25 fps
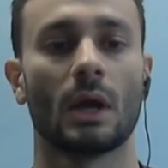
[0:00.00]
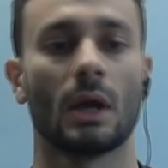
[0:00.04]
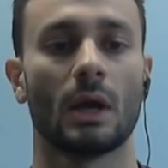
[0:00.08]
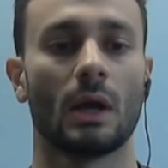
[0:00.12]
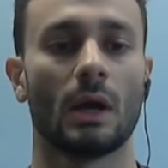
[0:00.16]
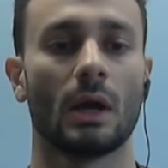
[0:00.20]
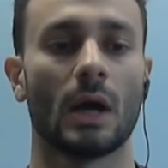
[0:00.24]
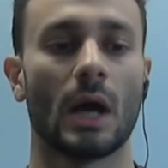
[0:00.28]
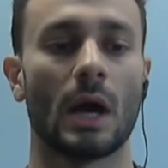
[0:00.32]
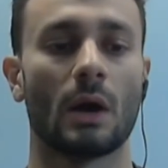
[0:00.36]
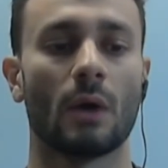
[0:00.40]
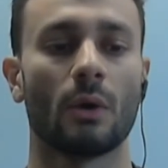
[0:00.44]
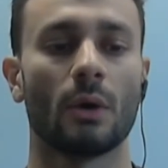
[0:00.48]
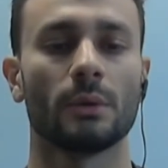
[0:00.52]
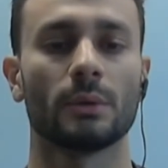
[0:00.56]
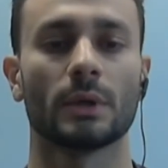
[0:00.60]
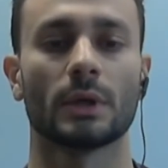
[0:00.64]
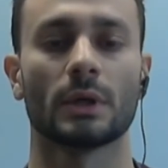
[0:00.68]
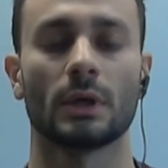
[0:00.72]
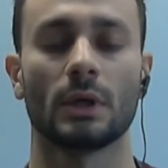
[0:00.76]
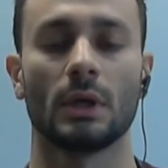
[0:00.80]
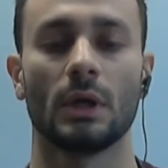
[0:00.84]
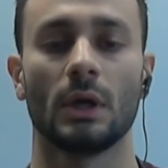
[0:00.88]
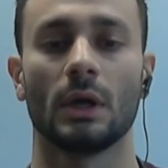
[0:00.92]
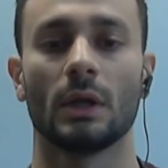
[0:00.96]

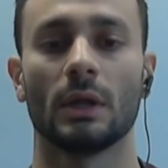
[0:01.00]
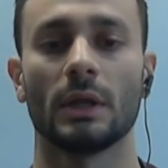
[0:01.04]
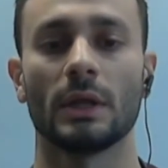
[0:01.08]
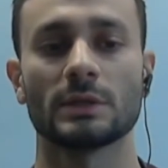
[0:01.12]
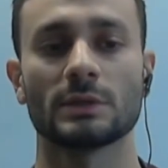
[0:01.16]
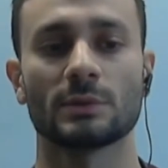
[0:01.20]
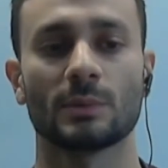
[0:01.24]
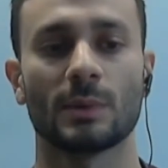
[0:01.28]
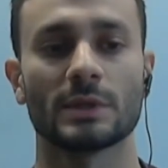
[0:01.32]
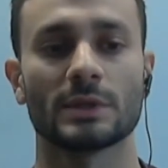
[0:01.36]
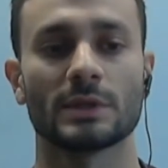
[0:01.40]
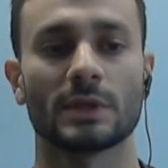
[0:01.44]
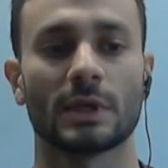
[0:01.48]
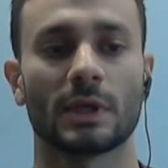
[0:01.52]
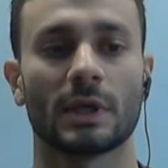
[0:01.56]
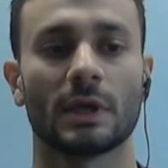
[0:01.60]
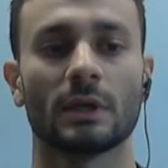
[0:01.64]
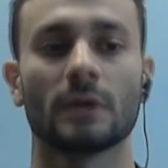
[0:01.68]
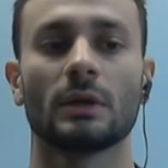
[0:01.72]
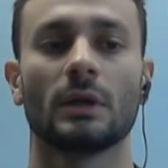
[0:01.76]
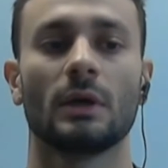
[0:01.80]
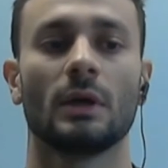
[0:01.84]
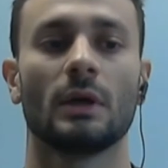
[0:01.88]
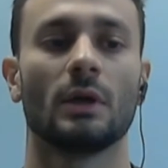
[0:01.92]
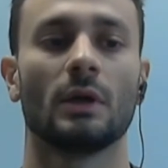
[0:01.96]
However, let's once
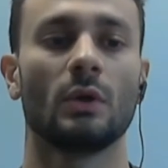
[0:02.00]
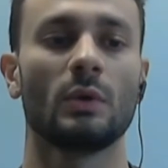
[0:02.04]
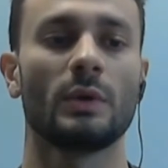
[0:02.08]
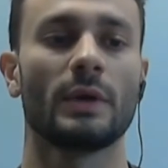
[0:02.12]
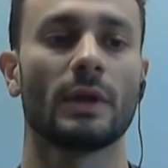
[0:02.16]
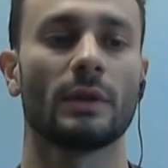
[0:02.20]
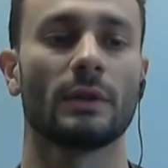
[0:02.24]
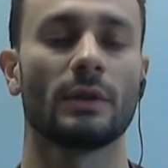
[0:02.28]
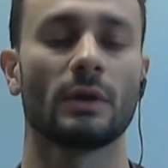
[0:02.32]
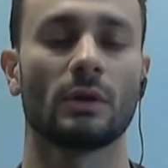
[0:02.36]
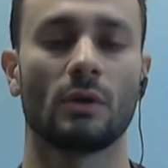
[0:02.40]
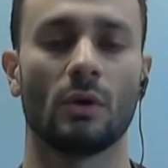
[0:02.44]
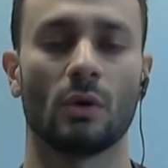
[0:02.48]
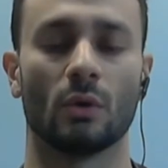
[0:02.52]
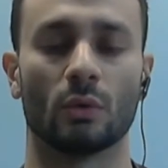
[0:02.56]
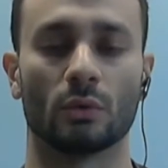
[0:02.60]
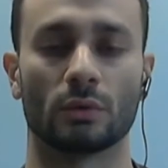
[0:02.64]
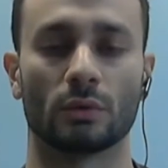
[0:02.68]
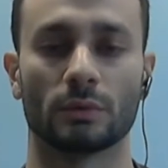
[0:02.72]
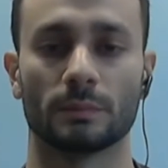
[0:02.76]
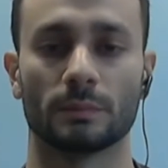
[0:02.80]
again look at the code.